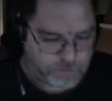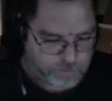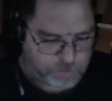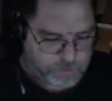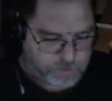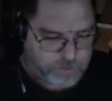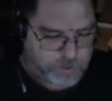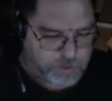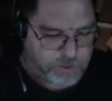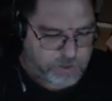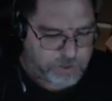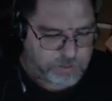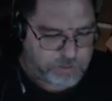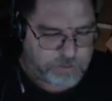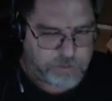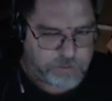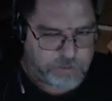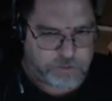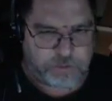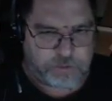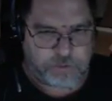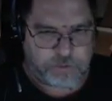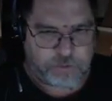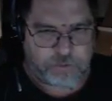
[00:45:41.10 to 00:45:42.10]
cast
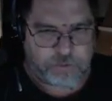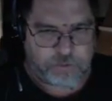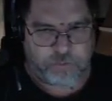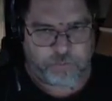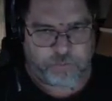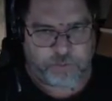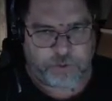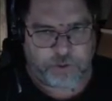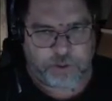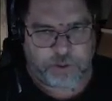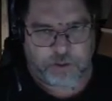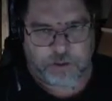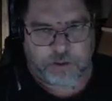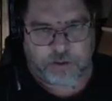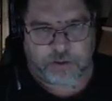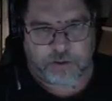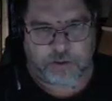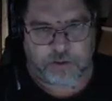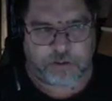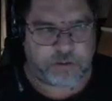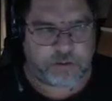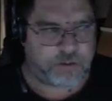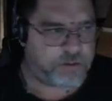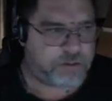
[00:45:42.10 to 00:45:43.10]
to
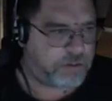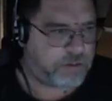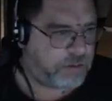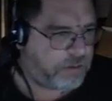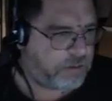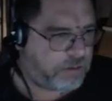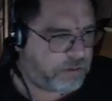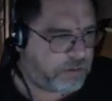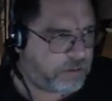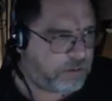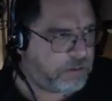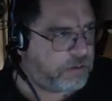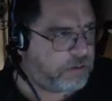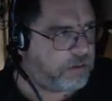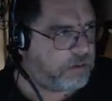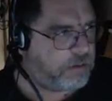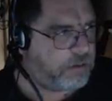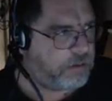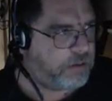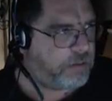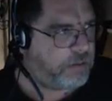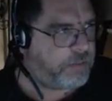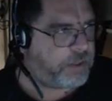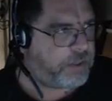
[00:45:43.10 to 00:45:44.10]
player
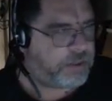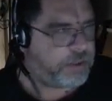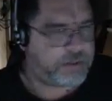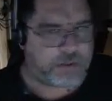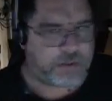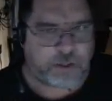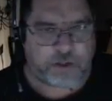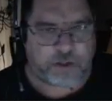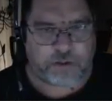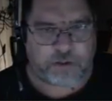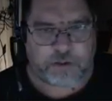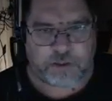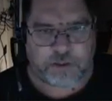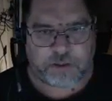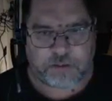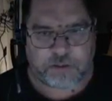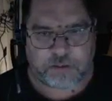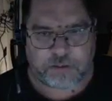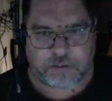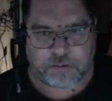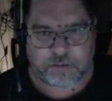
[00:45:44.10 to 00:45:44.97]
I'm getting tired again